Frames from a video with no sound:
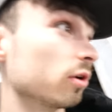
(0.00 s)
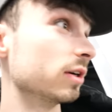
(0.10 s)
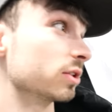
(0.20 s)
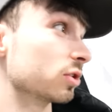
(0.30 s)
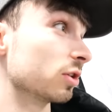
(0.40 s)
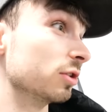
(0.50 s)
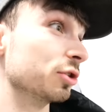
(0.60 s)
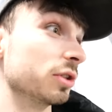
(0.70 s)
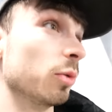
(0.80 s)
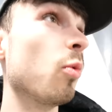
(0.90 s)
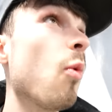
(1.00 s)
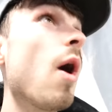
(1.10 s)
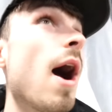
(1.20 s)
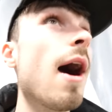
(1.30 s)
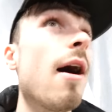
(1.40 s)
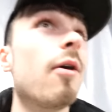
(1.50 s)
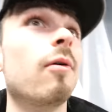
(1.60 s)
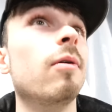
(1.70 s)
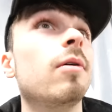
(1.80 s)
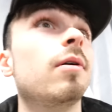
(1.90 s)
We're in surgery.
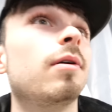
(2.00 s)
Wow. He's coming